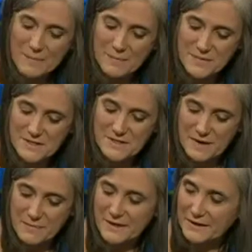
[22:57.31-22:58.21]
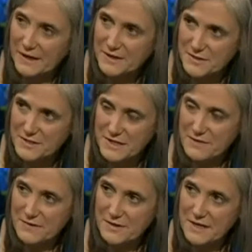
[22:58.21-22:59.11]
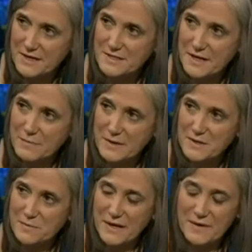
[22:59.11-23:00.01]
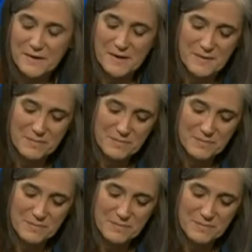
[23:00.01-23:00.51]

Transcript: up this segment, I'd like you to stay for the next segment about